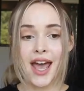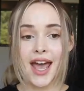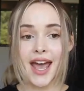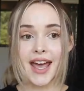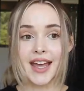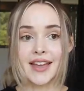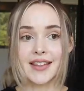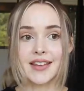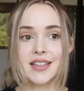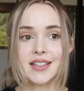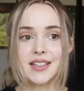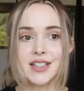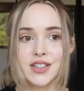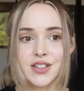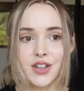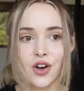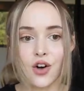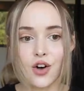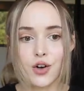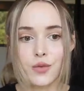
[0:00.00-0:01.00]
and this
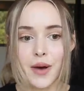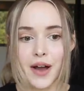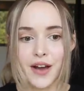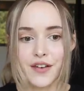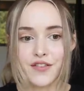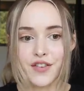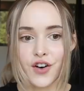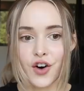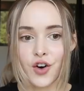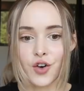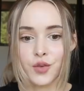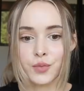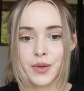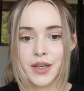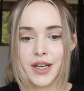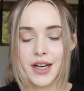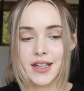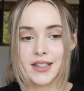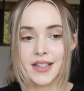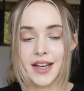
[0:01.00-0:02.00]
is all my fault
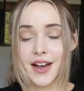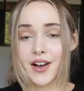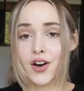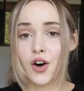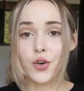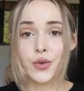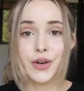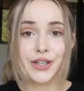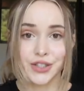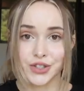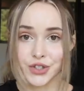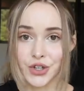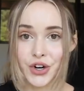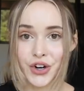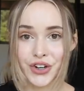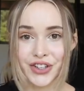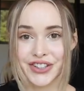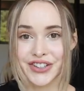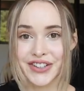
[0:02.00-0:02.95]
because I always troll